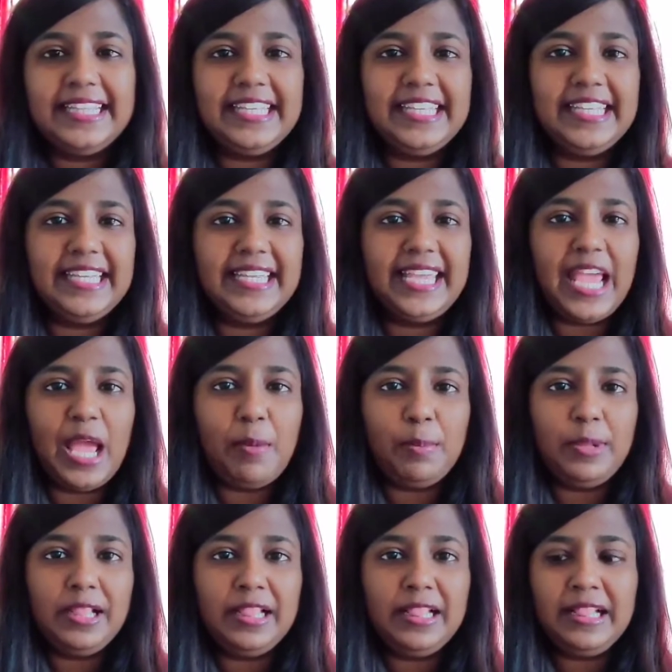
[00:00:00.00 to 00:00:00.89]
the
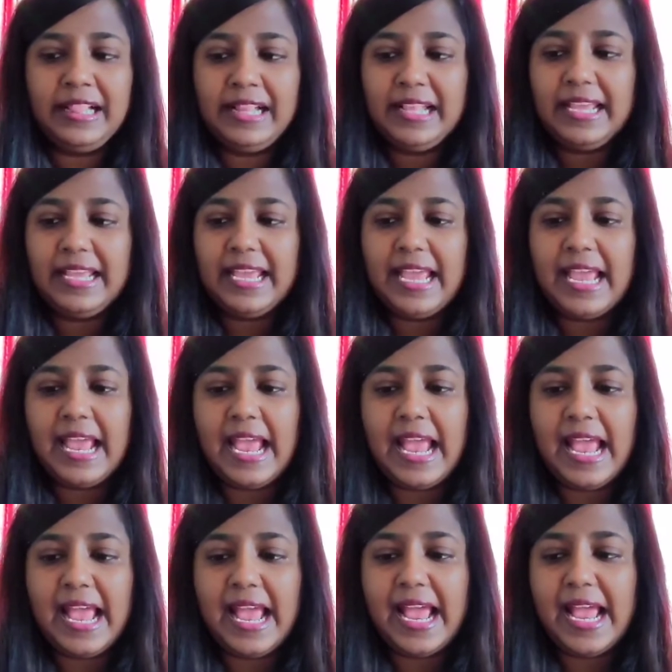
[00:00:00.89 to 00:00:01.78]
camel,
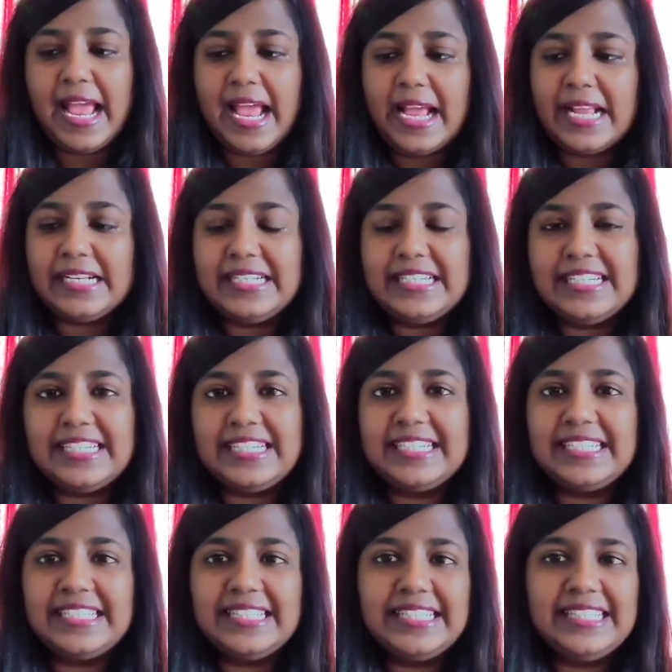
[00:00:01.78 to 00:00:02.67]

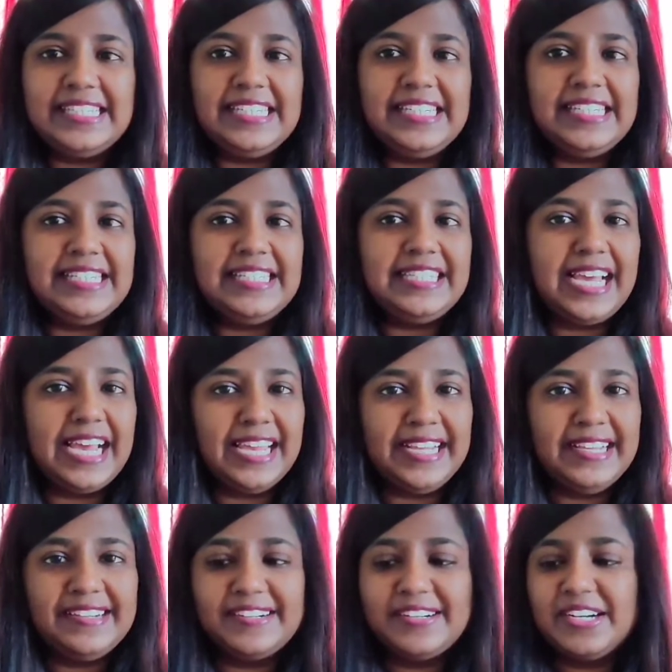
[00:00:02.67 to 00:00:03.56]
and the
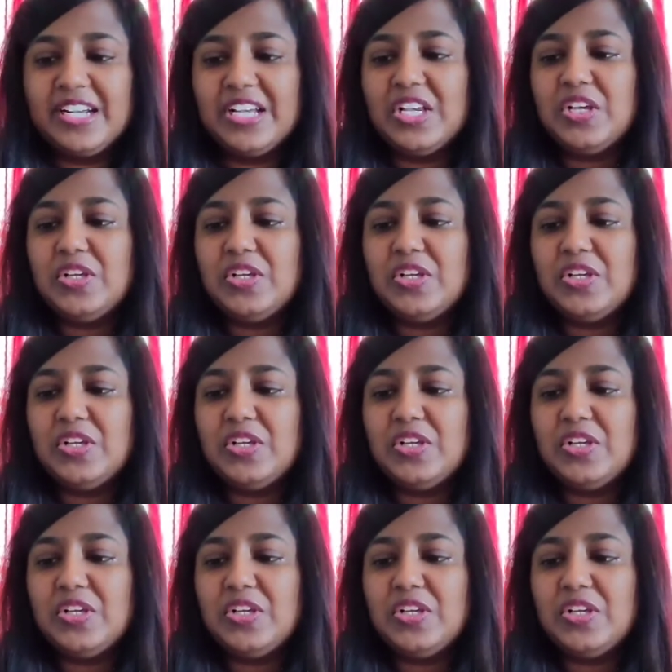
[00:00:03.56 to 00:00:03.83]
tiger.